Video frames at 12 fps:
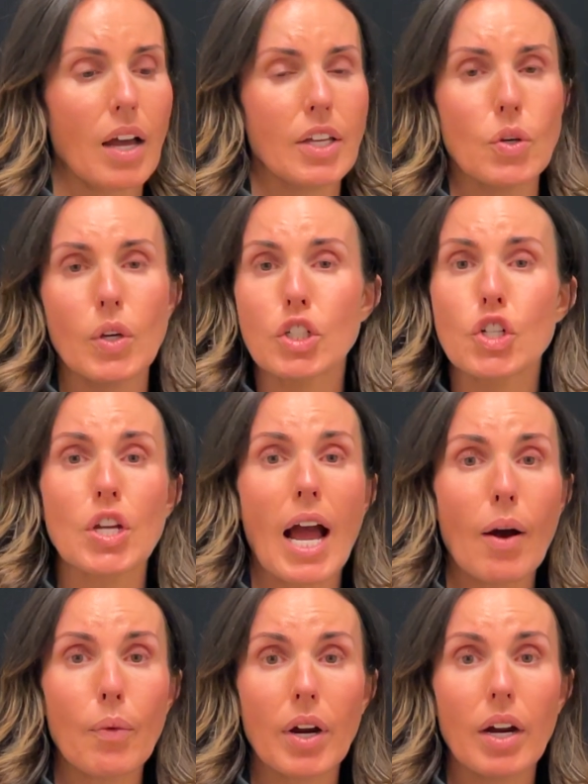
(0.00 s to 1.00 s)
You can
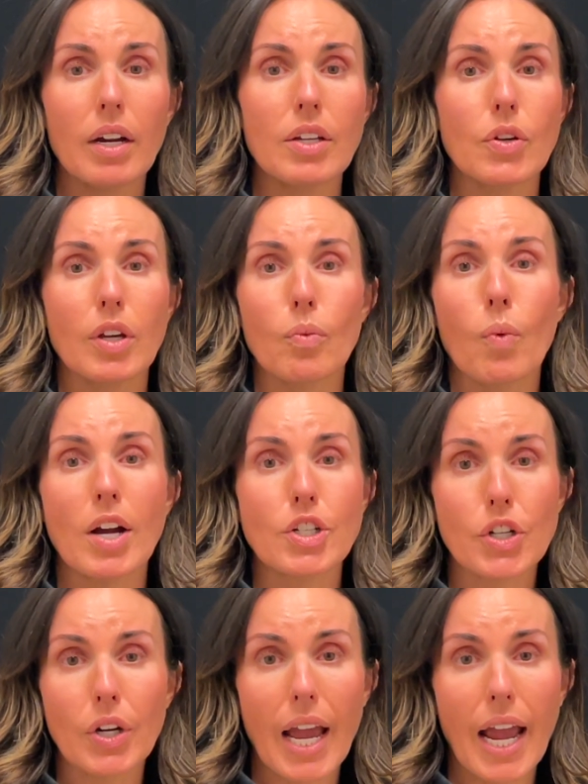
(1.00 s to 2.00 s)
shower, you can wash
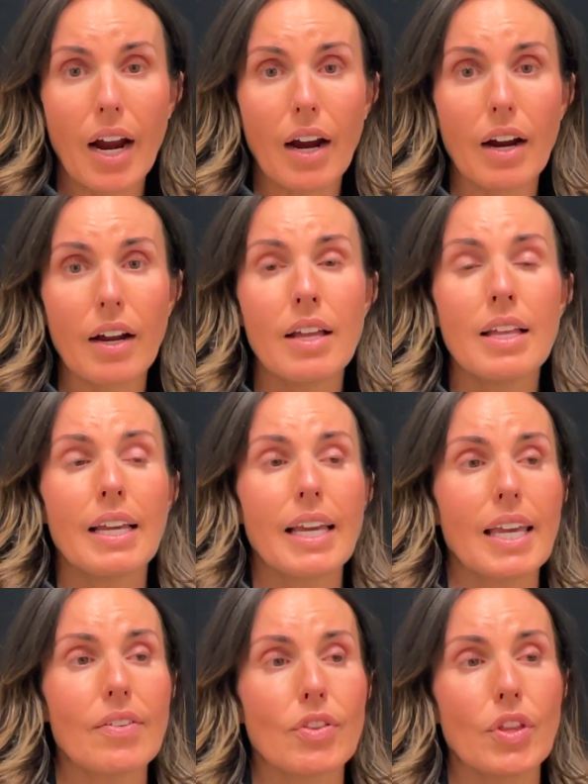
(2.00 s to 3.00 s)
your hair,
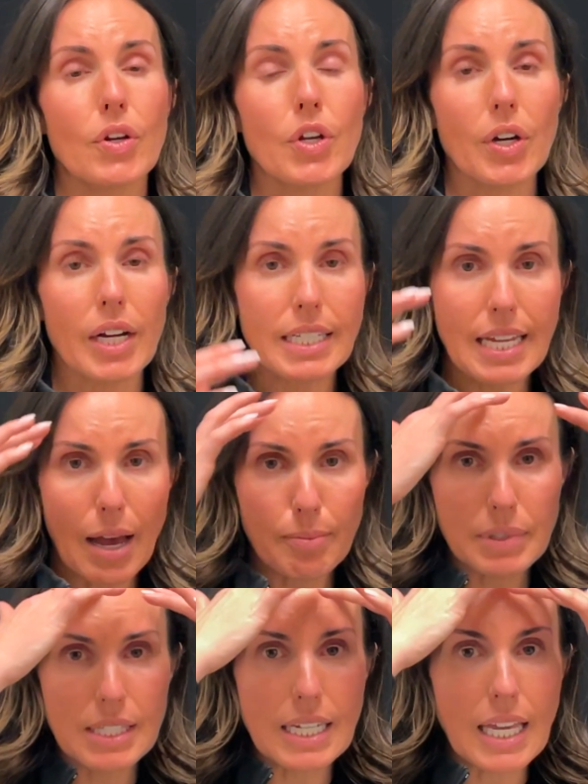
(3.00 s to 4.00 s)
even though your
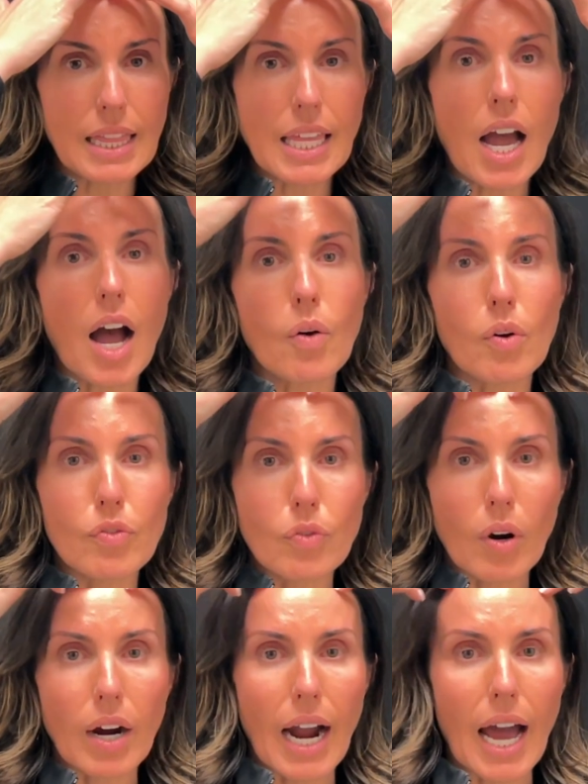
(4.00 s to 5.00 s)
attempts to get the
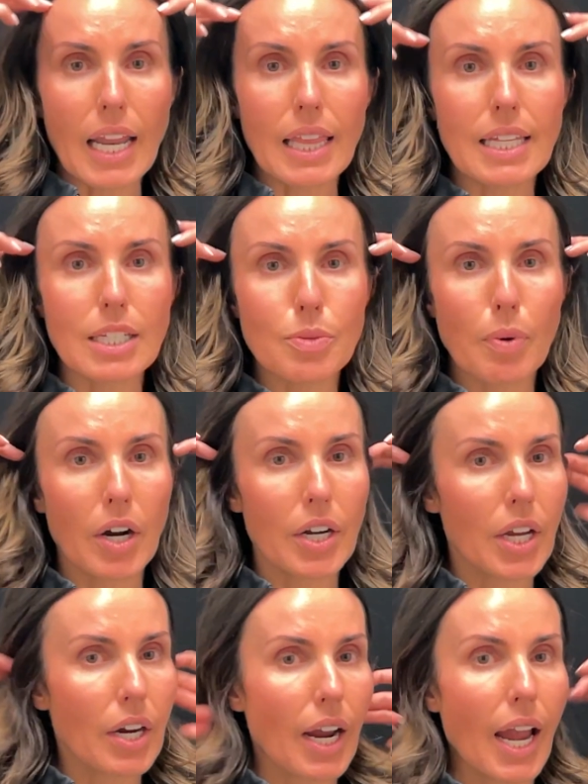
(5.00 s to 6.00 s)
aquaphor out of this part of
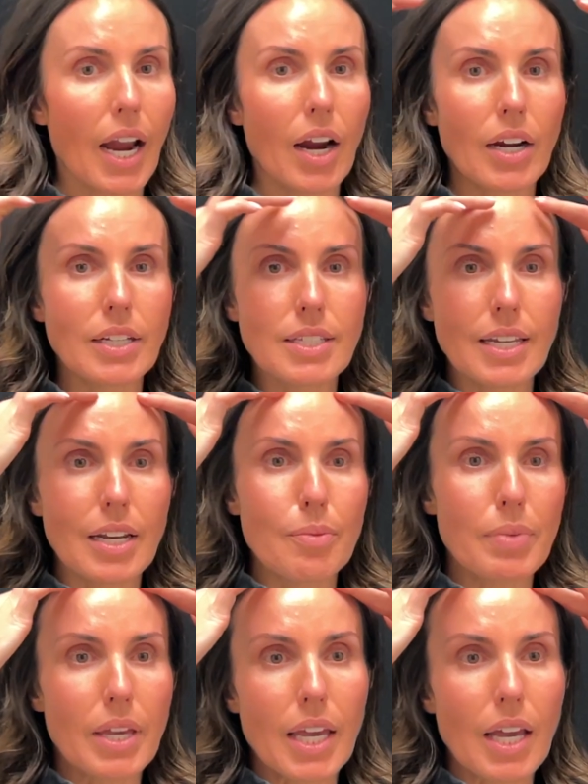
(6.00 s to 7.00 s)
your hair is going to
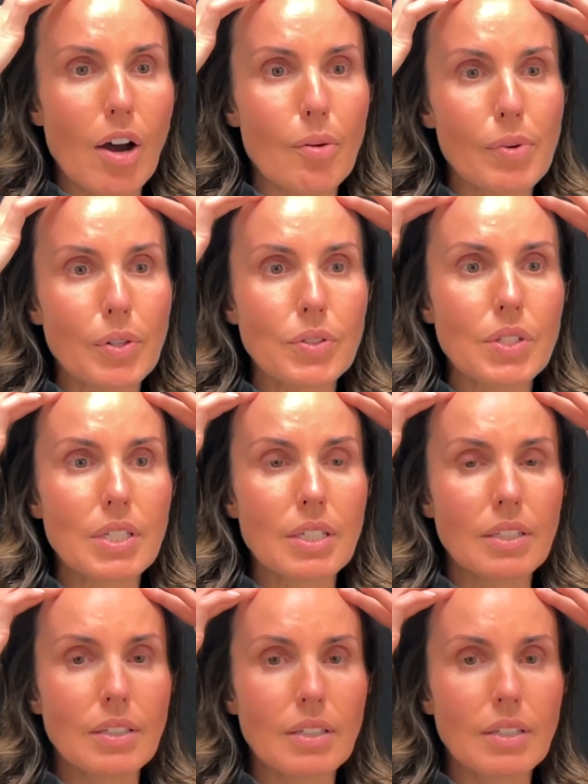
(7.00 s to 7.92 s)
be almost